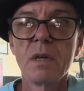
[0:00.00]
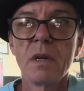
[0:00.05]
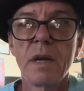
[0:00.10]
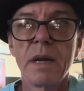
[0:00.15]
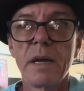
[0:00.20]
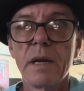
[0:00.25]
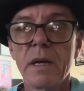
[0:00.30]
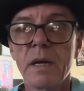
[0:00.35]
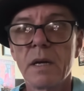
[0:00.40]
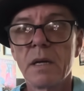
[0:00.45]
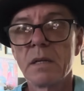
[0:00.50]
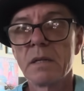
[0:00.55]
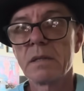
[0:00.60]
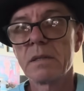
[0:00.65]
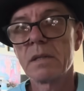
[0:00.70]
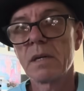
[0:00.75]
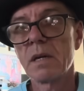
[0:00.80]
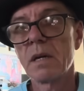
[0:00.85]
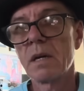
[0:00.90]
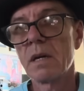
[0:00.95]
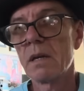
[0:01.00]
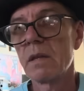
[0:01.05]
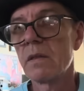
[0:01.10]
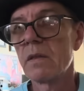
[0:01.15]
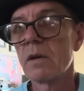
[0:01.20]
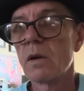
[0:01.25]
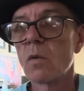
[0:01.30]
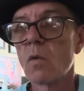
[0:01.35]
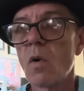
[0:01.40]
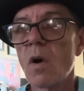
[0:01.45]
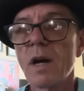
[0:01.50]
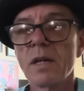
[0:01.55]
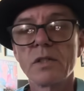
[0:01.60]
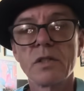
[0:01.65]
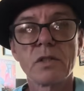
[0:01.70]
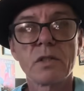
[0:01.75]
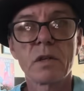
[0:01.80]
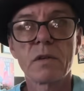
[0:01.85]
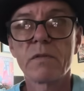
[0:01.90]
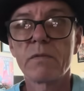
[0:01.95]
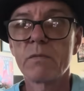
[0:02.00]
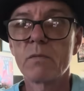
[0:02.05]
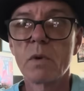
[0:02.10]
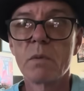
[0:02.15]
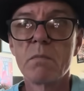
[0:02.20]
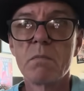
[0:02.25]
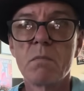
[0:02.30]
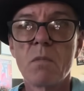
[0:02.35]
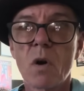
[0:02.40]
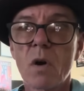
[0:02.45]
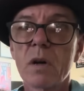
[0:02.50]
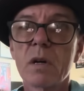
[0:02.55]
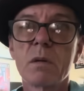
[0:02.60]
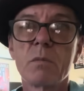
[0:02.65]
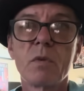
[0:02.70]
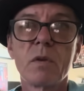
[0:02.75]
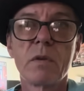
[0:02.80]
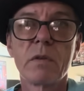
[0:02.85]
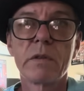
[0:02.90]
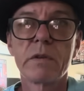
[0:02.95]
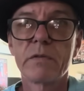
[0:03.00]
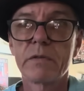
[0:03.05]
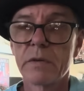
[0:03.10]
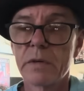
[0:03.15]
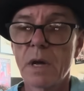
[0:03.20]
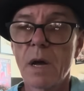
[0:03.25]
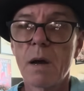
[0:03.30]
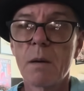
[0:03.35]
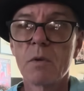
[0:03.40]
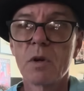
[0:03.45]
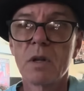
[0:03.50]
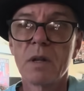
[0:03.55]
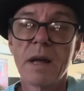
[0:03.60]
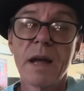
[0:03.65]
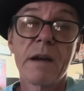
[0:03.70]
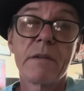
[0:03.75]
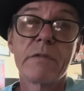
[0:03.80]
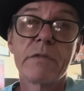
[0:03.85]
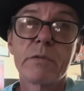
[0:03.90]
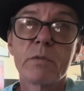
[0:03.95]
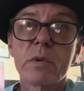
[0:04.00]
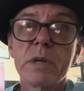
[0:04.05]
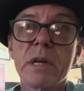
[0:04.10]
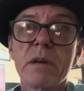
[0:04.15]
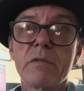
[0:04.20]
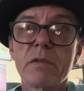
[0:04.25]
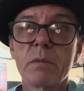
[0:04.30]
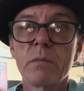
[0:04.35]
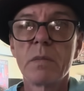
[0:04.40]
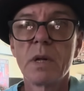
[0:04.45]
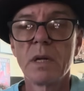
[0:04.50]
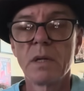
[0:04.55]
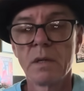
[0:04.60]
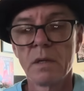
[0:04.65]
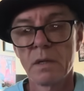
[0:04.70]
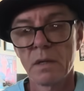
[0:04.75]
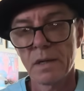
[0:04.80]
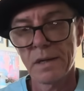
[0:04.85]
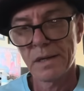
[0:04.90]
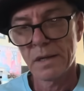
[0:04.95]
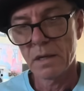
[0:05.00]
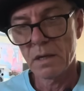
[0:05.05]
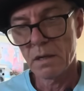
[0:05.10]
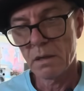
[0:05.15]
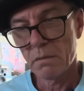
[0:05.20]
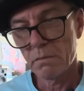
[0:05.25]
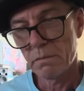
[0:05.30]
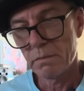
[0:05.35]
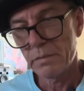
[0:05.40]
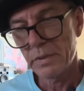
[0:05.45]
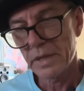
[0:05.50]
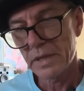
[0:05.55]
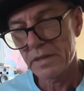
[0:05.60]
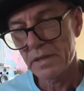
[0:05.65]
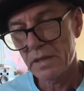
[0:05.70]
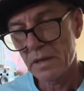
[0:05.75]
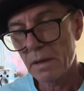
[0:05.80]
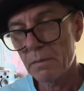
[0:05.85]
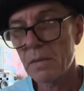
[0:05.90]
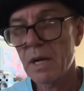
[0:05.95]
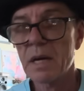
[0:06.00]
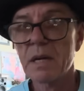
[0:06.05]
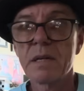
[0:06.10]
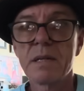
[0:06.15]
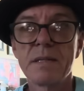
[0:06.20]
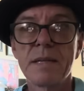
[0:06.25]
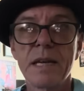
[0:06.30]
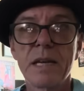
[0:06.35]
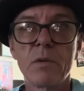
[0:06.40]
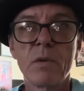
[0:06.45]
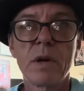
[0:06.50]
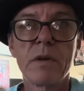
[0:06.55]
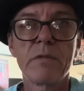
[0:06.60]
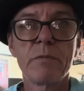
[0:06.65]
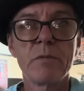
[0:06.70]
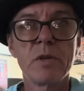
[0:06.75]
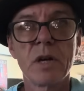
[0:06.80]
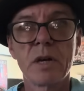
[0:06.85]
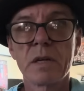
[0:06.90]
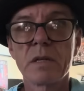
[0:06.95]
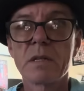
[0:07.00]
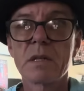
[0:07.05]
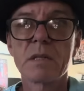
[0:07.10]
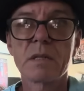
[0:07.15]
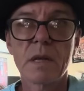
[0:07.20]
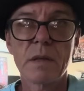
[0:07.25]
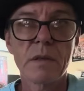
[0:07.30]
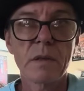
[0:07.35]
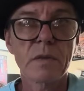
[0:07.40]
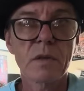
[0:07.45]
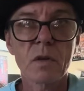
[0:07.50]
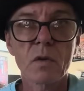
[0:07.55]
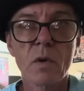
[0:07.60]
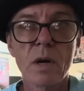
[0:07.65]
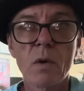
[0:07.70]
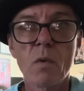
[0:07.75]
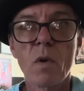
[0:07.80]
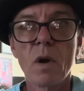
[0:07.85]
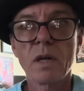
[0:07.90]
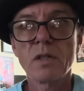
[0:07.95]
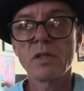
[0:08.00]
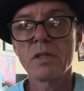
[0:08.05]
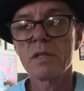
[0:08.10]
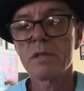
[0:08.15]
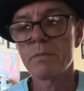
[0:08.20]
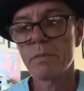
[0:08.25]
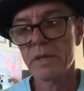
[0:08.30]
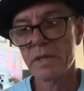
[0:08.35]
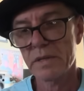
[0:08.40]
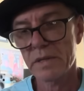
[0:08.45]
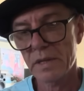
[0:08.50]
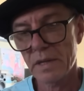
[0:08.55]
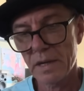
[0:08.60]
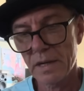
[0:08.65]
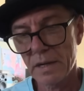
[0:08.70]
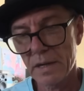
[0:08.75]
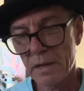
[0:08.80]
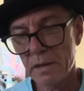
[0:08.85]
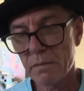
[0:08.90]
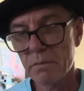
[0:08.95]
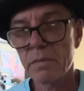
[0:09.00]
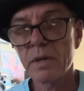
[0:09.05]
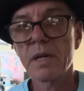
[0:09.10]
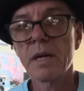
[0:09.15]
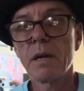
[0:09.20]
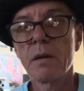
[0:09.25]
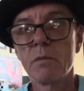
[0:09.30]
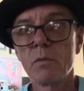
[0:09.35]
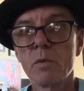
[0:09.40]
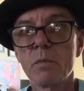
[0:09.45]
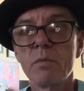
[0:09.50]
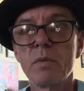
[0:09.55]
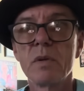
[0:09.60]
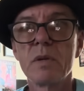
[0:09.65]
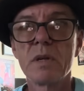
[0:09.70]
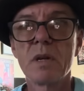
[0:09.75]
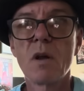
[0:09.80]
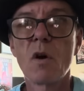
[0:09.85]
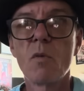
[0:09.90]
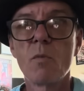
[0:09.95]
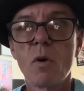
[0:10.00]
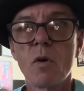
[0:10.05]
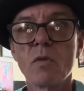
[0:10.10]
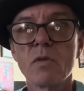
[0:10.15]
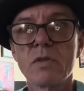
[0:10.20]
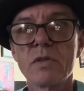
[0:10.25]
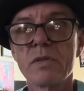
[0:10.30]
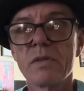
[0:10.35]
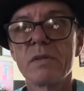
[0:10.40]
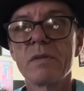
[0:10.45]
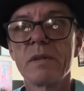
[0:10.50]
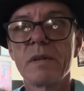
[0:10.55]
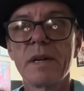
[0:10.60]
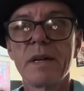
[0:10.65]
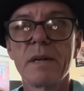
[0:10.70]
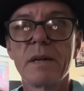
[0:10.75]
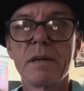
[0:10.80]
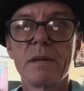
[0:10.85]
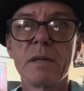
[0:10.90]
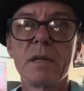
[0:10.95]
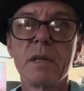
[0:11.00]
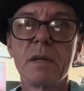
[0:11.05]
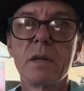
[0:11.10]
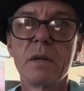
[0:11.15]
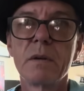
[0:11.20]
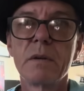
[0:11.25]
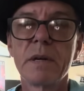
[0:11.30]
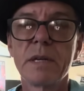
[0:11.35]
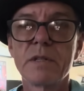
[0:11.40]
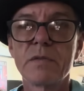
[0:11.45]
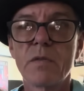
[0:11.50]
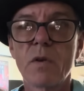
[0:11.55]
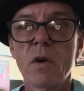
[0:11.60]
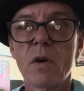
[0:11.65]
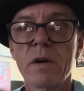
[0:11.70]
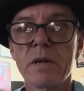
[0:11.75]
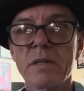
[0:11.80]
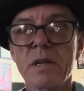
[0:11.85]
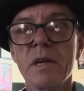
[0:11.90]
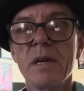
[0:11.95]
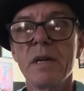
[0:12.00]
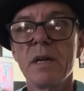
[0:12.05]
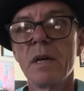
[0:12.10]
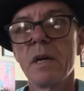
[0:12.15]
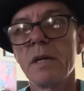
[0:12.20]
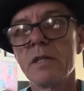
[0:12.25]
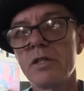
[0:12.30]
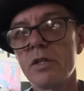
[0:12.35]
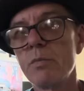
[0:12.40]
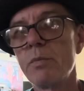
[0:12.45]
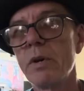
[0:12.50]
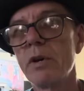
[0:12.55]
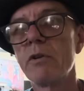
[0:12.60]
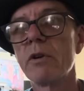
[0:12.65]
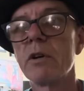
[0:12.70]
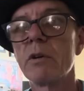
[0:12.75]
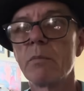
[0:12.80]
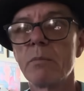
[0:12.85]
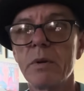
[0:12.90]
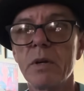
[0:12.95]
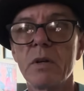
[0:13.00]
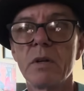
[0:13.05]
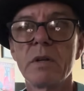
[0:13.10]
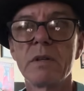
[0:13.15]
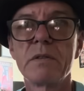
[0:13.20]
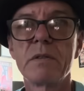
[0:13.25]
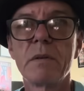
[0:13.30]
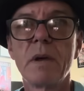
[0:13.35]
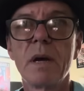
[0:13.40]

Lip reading: And their watches are remarkable. They're phenomenal. I have 3 of them. But I'm not going to take away from Junghans because I think they're great watches. But I would put Nomos, you know, as far as a superior build,